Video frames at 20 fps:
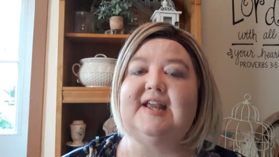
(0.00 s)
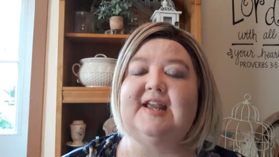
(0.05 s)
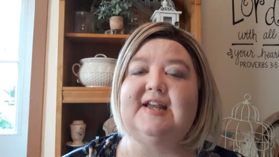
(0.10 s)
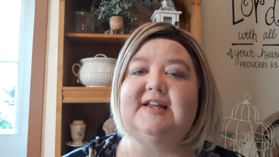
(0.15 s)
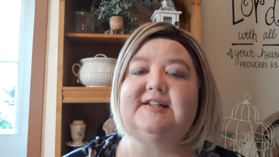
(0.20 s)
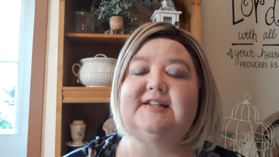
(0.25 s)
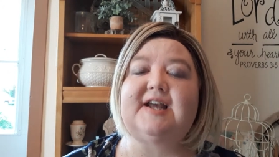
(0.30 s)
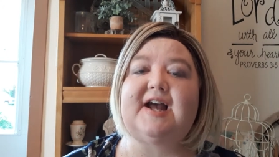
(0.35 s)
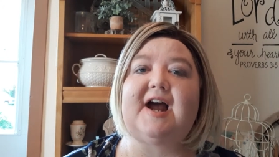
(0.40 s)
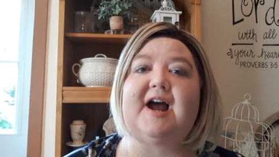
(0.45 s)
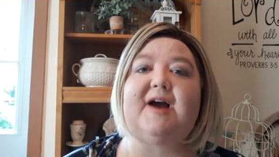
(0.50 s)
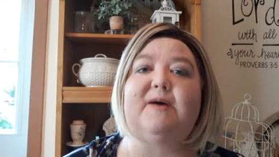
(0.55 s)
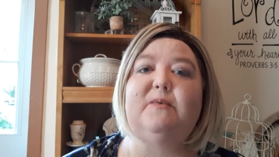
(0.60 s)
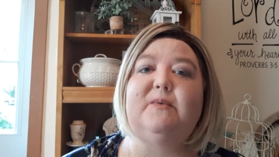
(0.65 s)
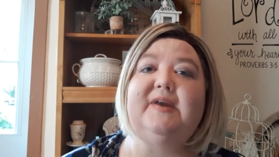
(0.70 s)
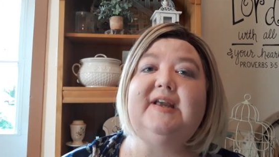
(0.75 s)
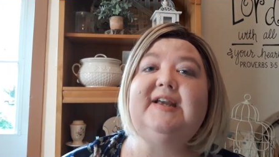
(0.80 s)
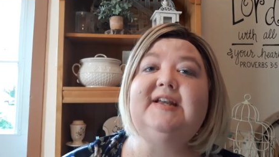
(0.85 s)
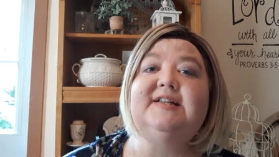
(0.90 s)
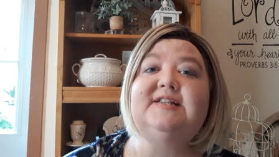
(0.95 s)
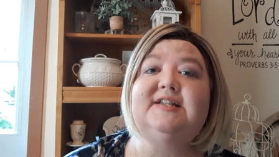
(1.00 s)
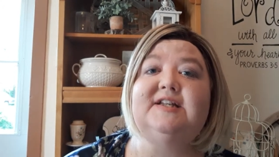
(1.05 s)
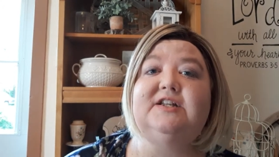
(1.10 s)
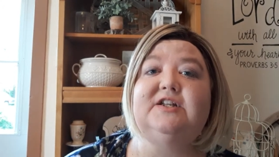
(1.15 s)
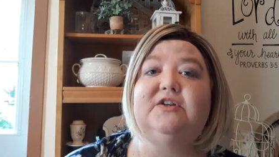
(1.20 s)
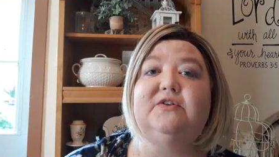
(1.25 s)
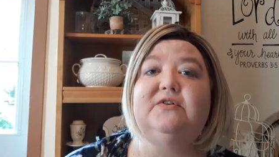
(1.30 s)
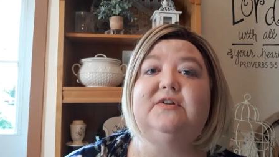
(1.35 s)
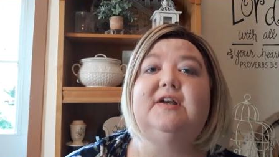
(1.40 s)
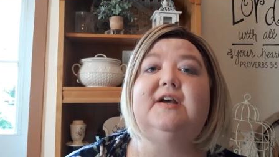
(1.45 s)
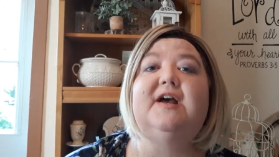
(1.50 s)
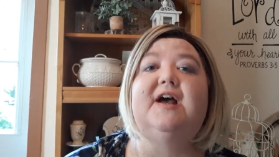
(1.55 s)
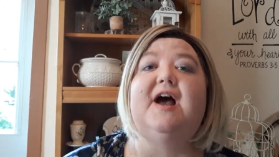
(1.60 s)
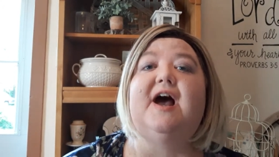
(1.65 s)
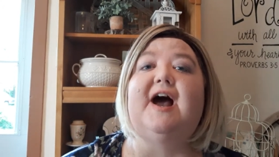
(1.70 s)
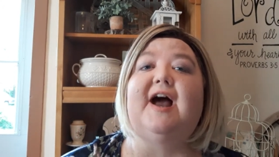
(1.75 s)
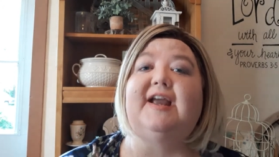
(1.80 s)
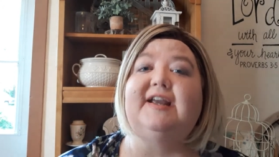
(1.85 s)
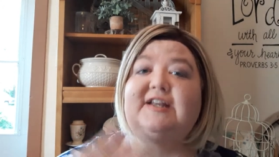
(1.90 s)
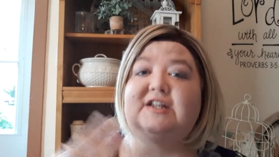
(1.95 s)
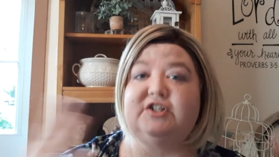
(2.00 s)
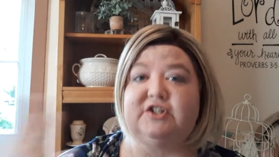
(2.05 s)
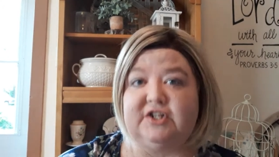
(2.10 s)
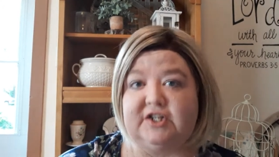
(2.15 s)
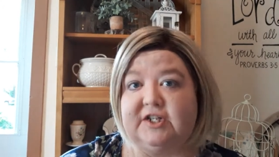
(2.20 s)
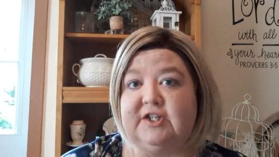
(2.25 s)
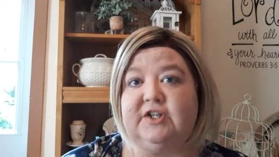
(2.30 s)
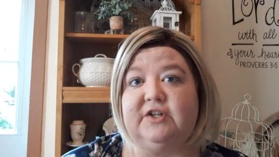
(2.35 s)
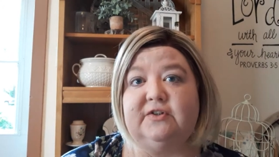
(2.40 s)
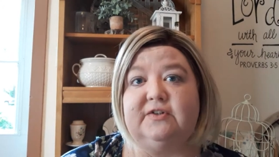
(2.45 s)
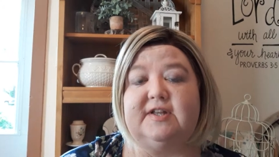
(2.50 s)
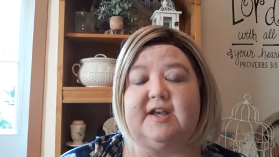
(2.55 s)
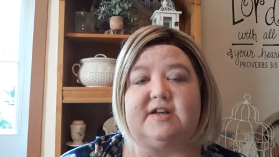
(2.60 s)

And uh, we continued, I continued